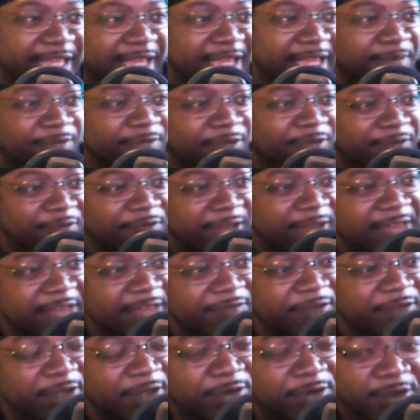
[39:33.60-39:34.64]
From
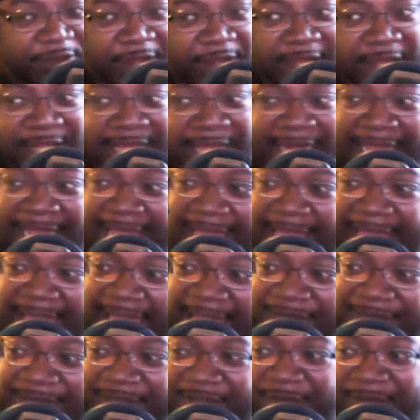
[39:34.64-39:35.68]
Fayetteville, North Carolina.
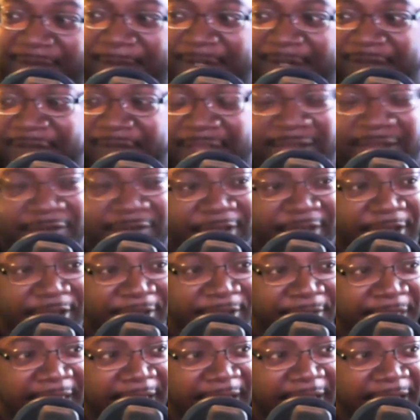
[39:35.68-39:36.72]
I've never been to Fayetteville.
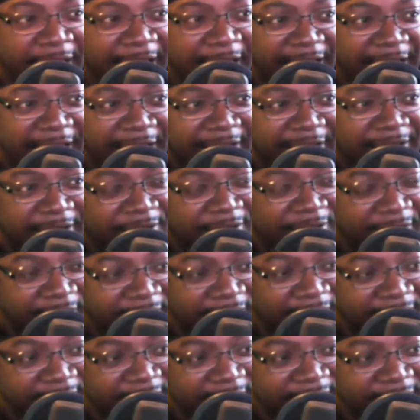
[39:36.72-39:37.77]
I
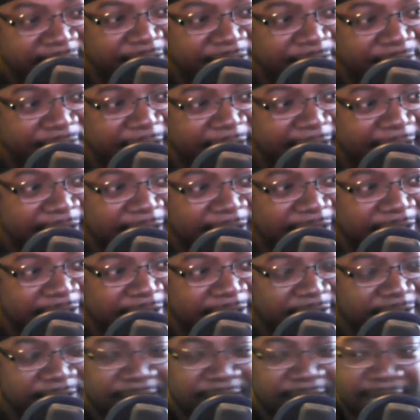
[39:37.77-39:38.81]
hear good things about it.
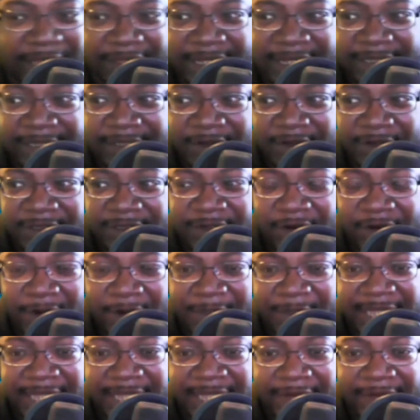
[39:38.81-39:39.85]
I think it's an
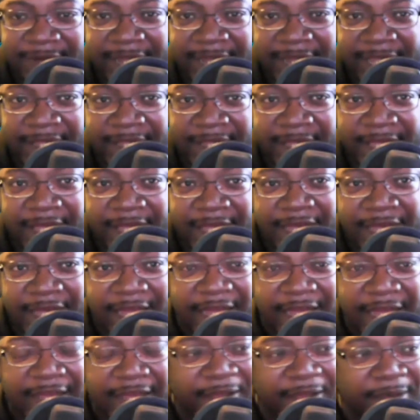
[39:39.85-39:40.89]
army town, right?
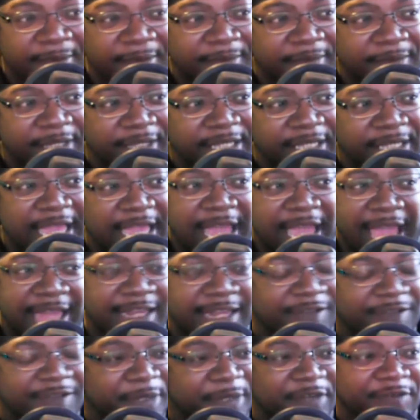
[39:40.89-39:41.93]
Yeah, I've
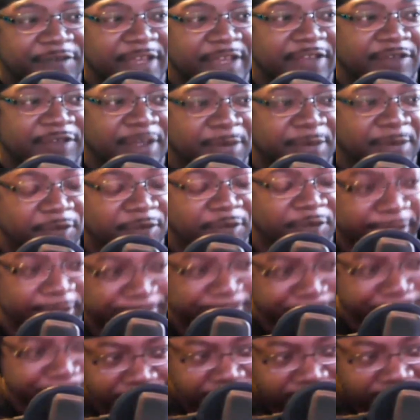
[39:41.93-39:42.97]
never been to Fayetteville before,
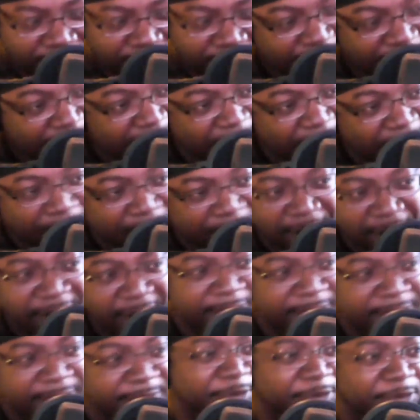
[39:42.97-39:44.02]
but I heard
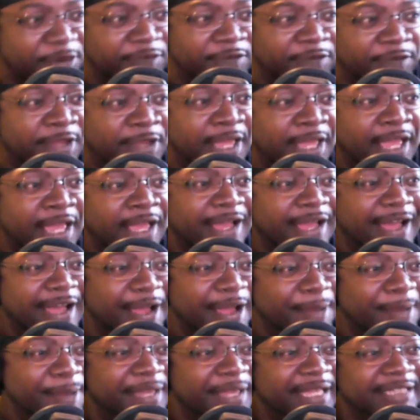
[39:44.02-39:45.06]
it was beautiful.
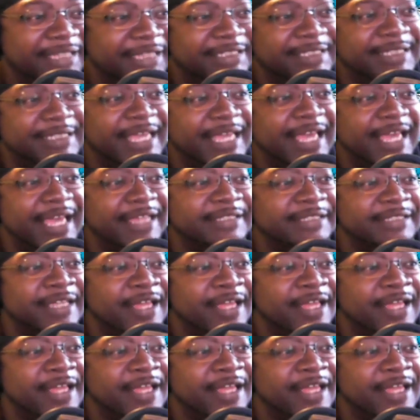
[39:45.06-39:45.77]
She says,